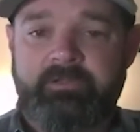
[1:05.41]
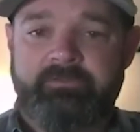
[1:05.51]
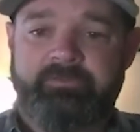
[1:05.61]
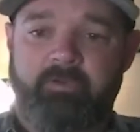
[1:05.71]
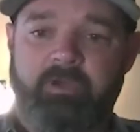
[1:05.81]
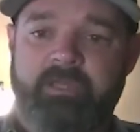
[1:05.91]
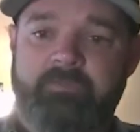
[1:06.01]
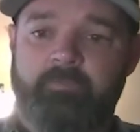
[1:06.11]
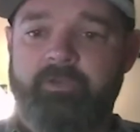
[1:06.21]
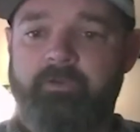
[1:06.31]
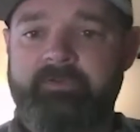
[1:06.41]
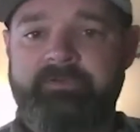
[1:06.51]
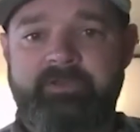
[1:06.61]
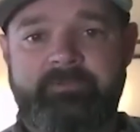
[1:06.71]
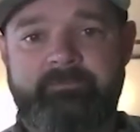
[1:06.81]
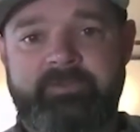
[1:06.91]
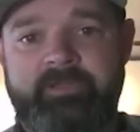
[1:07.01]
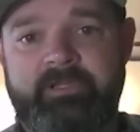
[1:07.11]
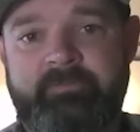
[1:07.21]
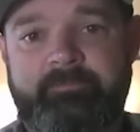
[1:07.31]
So I went over and
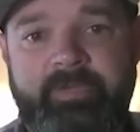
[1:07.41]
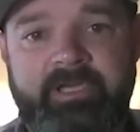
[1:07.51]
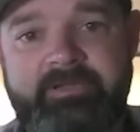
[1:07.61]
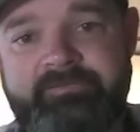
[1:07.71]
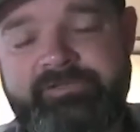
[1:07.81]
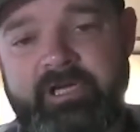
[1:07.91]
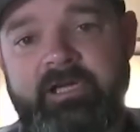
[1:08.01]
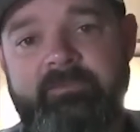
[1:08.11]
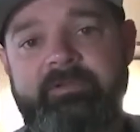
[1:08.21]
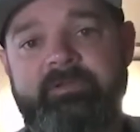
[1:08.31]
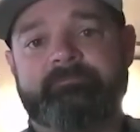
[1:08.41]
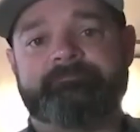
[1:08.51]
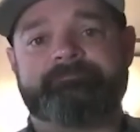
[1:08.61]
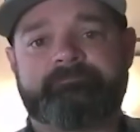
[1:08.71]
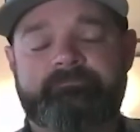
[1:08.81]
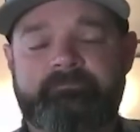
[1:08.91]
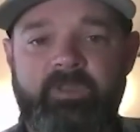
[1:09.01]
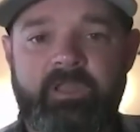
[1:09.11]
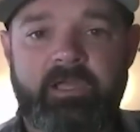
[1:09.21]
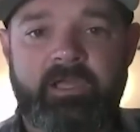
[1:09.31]
did a buddy's job and
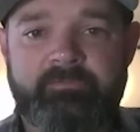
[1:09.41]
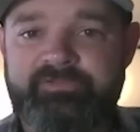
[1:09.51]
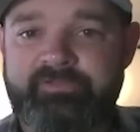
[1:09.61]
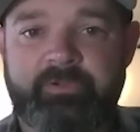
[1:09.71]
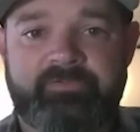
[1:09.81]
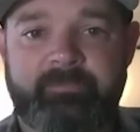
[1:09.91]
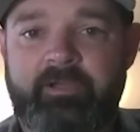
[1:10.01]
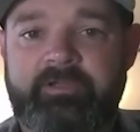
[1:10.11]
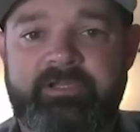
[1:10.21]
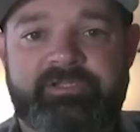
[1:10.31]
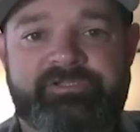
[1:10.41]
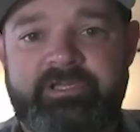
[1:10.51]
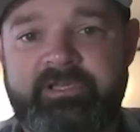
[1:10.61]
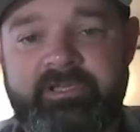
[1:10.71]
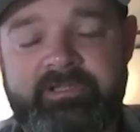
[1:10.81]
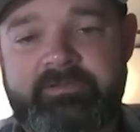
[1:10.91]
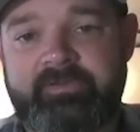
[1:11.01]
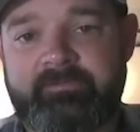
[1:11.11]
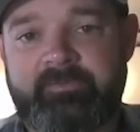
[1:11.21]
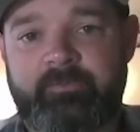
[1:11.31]
just put some air conditioning in,
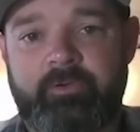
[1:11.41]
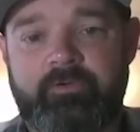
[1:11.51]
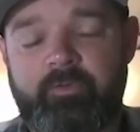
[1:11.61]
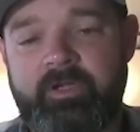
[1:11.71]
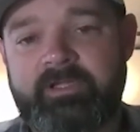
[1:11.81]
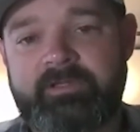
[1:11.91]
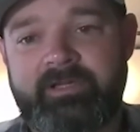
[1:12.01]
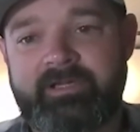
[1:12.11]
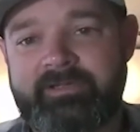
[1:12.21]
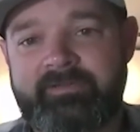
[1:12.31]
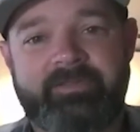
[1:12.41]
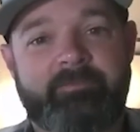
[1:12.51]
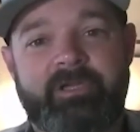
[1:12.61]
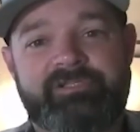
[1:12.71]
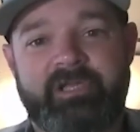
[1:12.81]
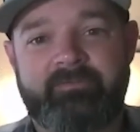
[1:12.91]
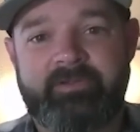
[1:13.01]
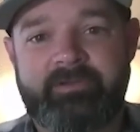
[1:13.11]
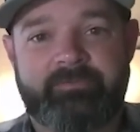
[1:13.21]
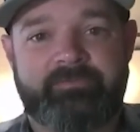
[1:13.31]
something real quick. I didn't think much of
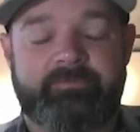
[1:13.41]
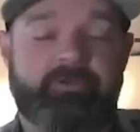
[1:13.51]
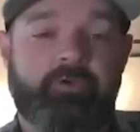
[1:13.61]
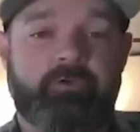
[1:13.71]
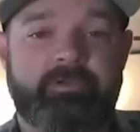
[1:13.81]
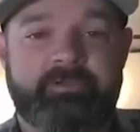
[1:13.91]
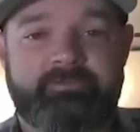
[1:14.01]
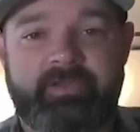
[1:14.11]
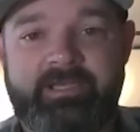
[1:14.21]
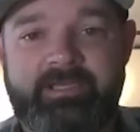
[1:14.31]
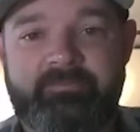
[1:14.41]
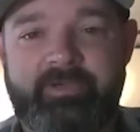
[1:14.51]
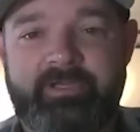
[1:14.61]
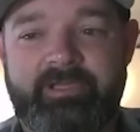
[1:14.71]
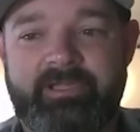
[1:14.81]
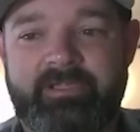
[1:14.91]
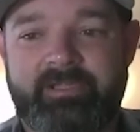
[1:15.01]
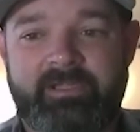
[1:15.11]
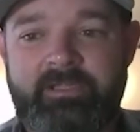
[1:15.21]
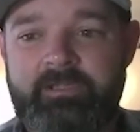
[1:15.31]
it. It was cool and exciting, but
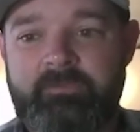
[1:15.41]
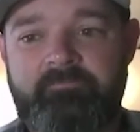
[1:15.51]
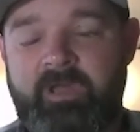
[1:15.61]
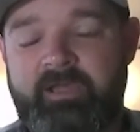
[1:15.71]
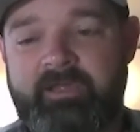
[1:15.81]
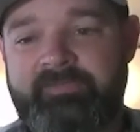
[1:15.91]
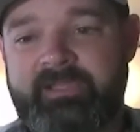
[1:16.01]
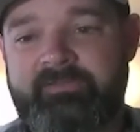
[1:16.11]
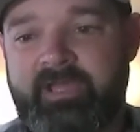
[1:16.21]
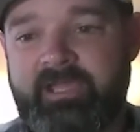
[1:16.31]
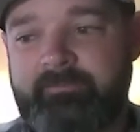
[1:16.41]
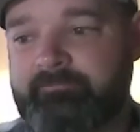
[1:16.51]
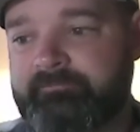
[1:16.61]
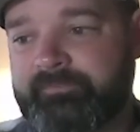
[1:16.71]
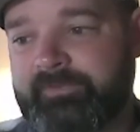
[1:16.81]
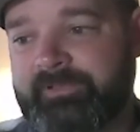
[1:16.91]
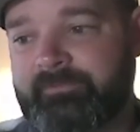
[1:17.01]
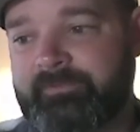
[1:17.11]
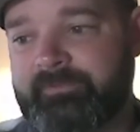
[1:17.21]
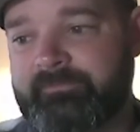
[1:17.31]
at that time,
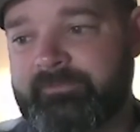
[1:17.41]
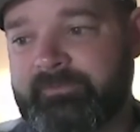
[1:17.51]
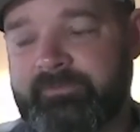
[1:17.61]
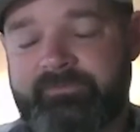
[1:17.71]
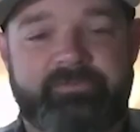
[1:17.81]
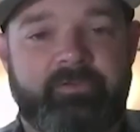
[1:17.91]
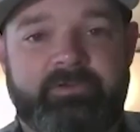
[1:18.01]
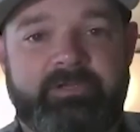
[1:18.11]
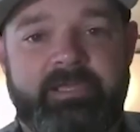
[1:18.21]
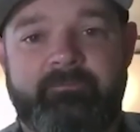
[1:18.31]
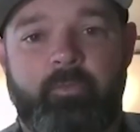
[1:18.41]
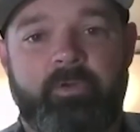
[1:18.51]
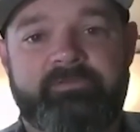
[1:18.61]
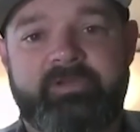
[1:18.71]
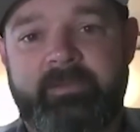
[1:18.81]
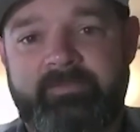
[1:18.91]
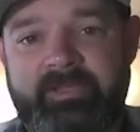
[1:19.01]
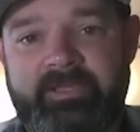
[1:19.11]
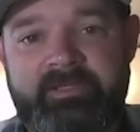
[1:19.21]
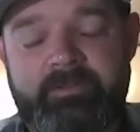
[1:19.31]
it was just kind of a one-time
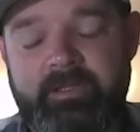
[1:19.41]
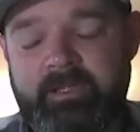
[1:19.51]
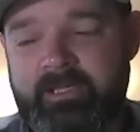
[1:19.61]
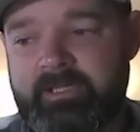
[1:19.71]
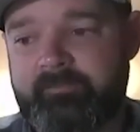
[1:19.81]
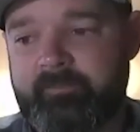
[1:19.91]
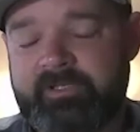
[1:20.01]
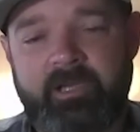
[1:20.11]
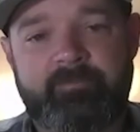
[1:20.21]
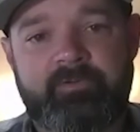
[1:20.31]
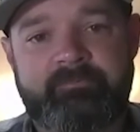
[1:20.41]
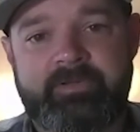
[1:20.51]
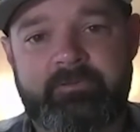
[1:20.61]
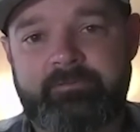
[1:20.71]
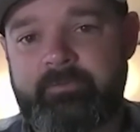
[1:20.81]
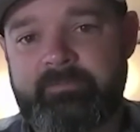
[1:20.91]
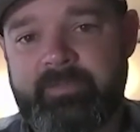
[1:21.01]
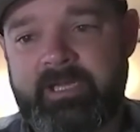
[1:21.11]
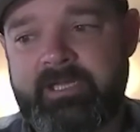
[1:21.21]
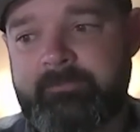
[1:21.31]
thing. A couple of years went
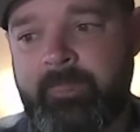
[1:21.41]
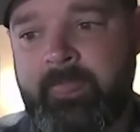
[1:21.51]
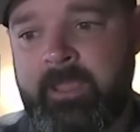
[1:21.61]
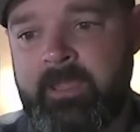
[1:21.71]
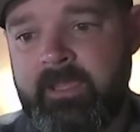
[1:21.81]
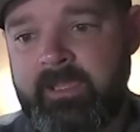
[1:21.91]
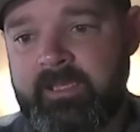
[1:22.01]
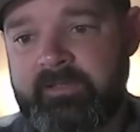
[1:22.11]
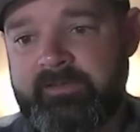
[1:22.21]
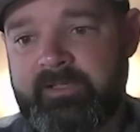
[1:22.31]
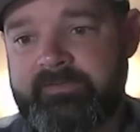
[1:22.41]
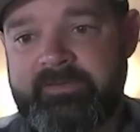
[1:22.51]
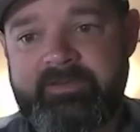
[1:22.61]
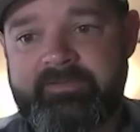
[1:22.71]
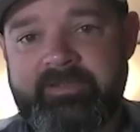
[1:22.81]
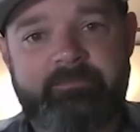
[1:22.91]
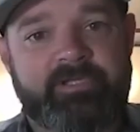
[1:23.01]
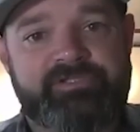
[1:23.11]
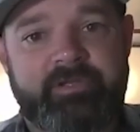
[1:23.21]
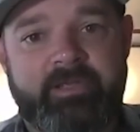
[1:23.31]
by, and didn't think
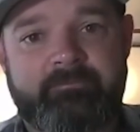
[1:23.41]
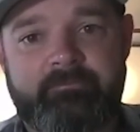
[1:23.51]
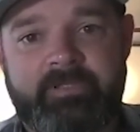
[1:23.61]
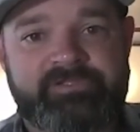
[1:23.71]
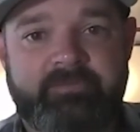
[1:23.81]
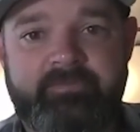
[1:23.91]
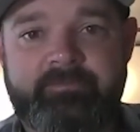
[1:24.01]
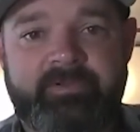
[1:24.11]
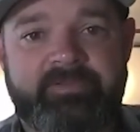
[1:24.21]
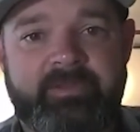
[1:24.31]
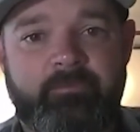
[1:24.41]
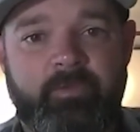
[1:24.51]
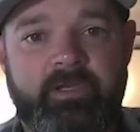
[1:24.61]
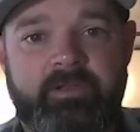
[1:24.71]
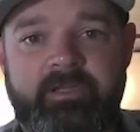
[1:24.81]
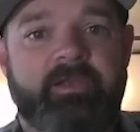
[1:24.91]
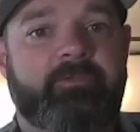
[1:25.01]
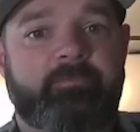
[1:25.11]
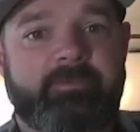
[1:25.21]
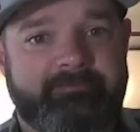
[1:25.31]
much of it. But then
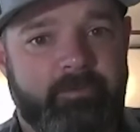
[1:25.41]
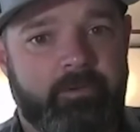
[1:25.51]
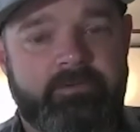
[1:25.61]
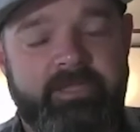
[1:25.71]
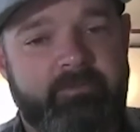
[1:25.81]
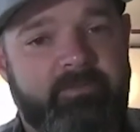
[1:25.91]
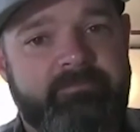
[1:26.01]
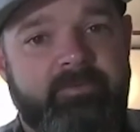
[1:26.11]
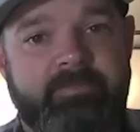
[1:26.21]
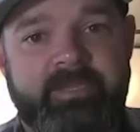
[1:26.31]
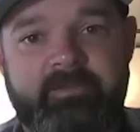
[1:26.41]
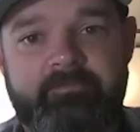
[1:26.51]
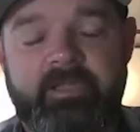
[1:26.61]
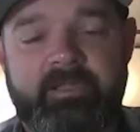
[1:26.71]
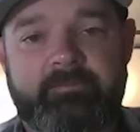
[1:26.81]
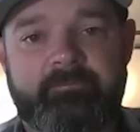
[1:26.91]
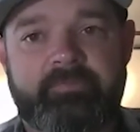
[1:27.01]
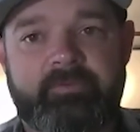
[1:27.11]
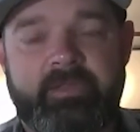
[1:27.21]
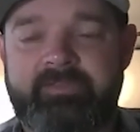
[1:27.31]
another referral came in from him. I
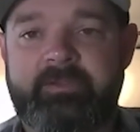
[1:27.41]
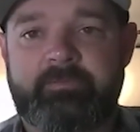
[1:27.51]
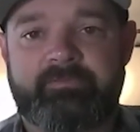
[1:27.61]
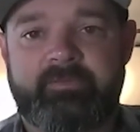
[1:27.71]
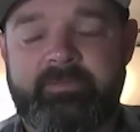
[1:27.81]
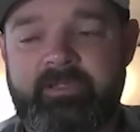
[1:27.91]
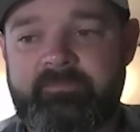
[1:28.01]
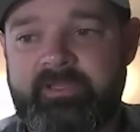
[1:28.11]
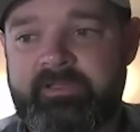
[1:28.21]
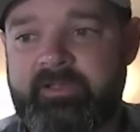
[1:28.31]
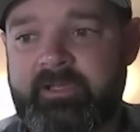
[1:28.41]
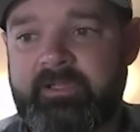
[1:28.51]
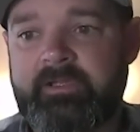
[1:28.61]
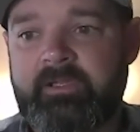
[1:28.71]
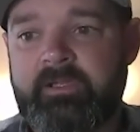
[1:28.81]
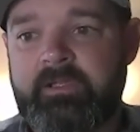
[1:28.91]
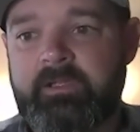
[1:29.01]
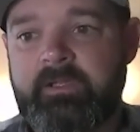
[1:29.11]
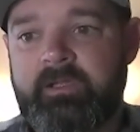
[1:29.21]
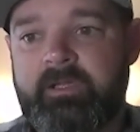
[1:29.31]
think it was from him, and
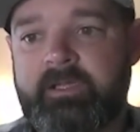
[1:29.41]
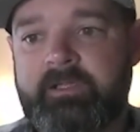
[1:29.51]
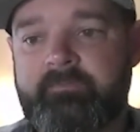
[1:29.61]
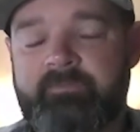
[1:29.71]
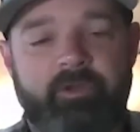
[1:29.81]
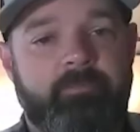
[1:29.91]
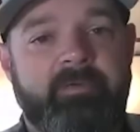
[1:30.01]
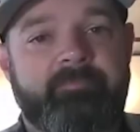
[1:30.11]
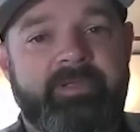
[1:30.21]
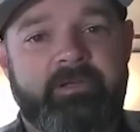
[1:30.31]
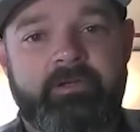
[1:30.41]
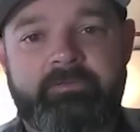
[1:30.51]
a little bit bigger.